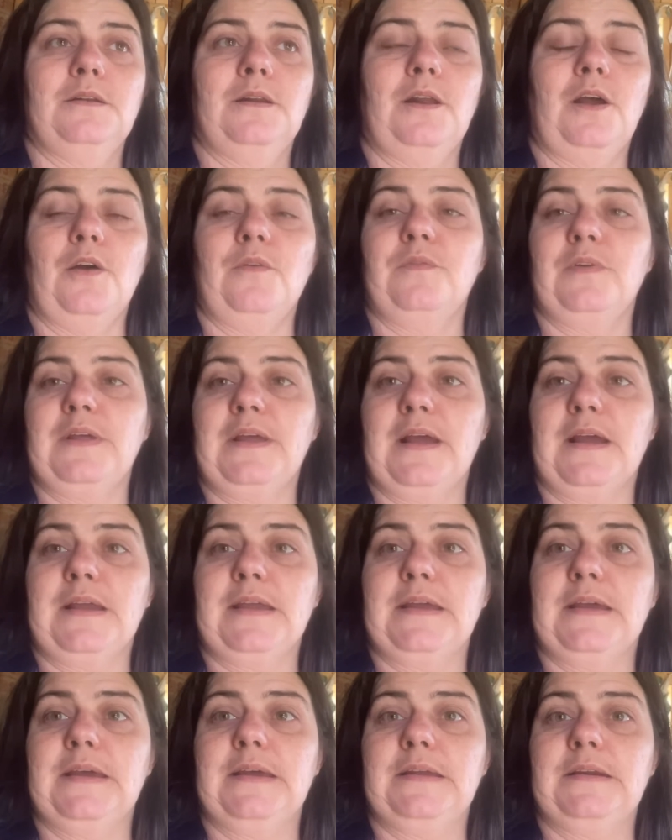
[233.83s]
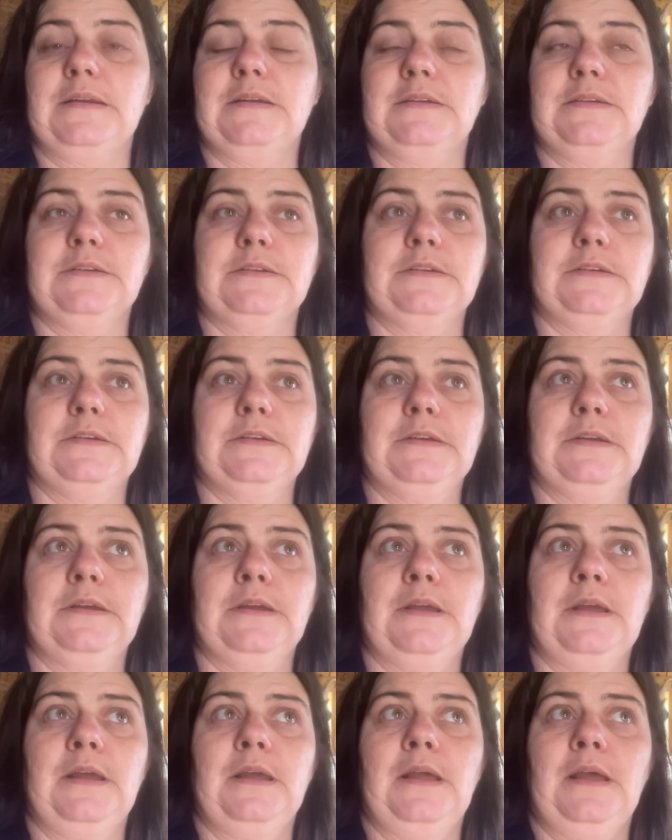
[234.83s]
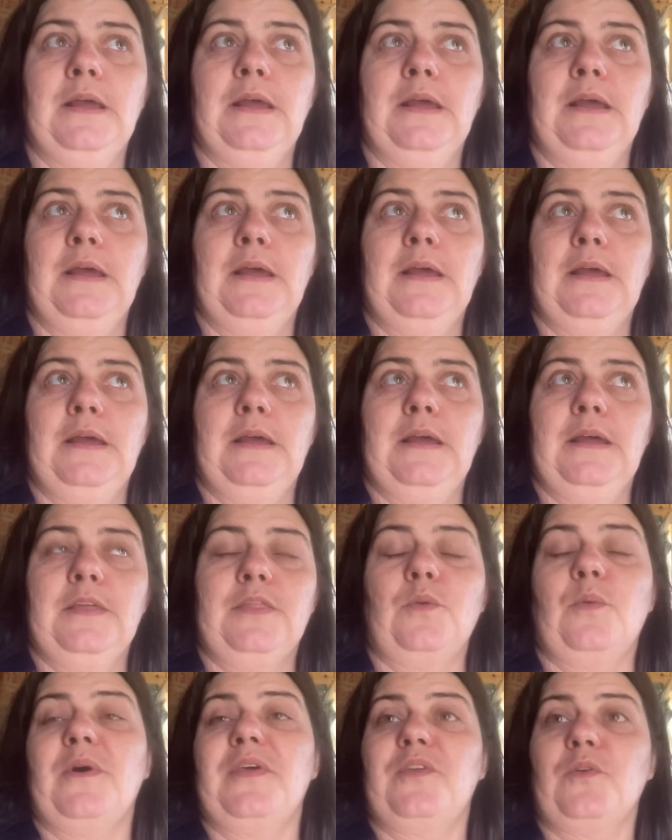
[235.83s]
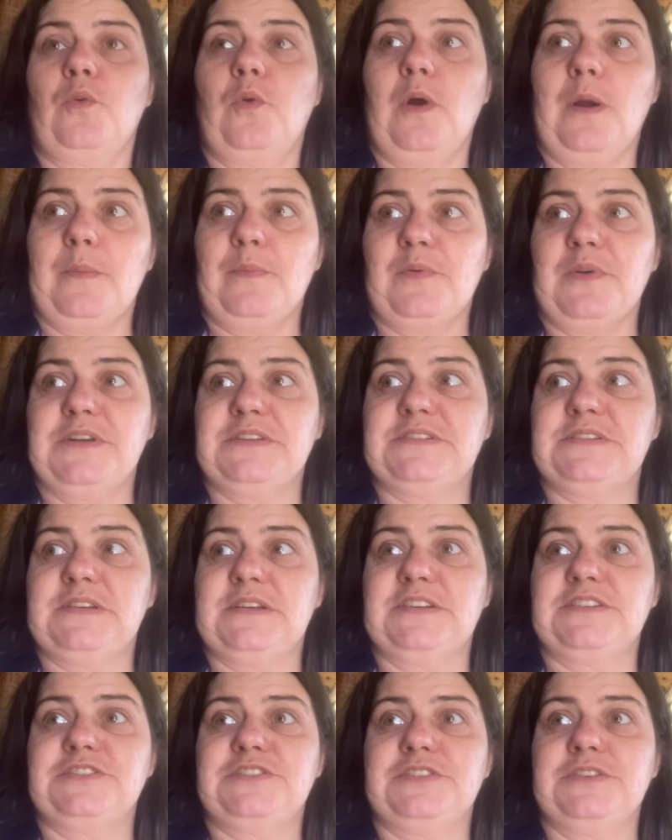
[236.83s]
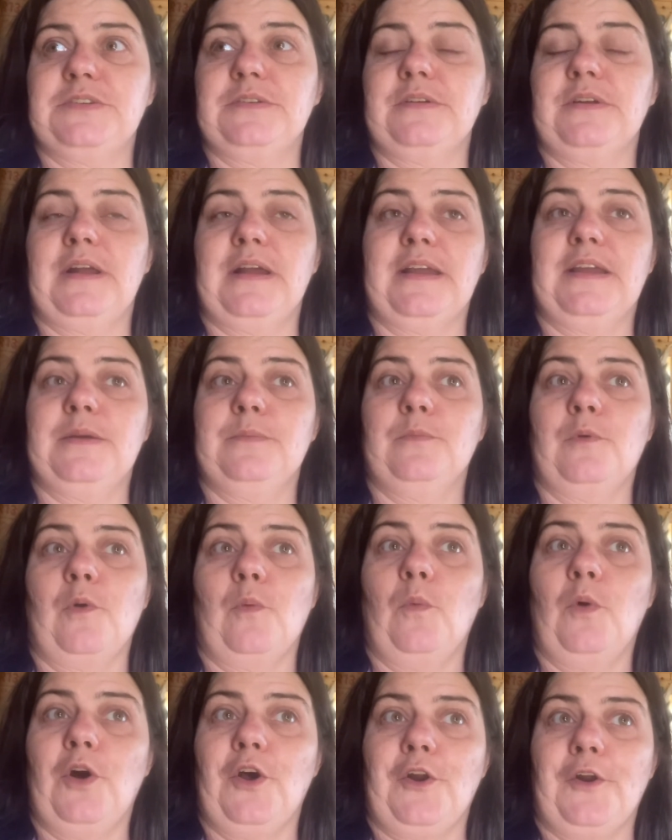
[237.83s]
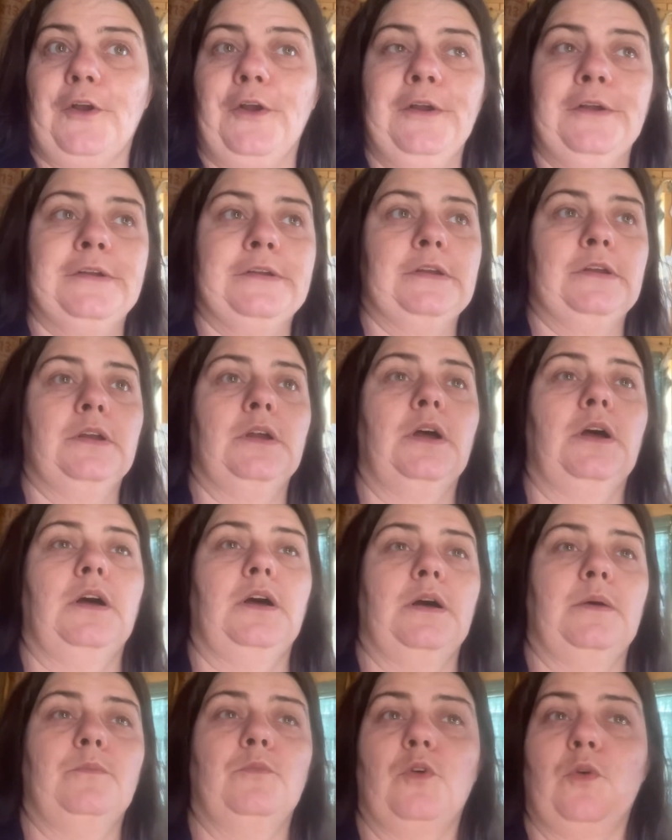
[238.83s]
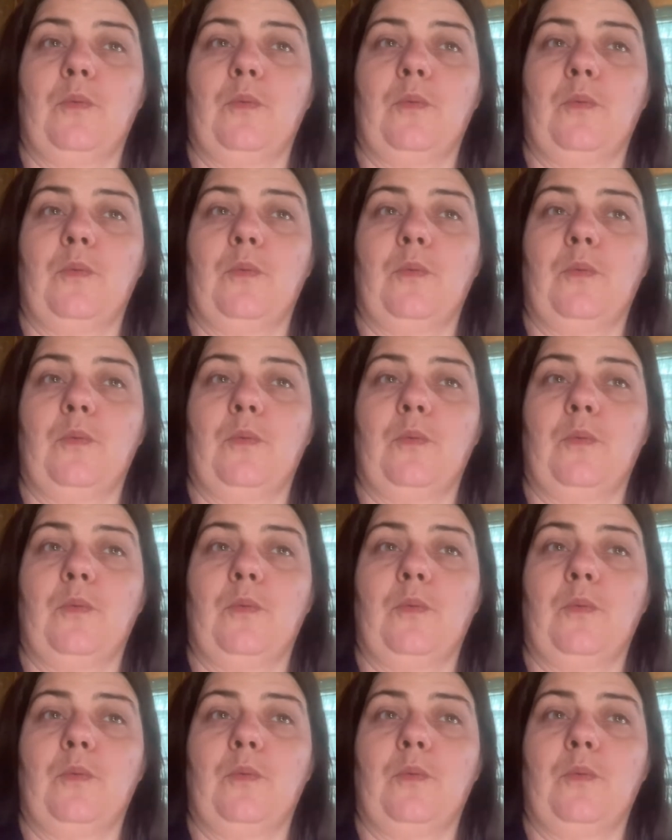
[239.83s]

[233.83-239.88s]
hopefully I get, the weather cooperates next year and I get more water, uh, more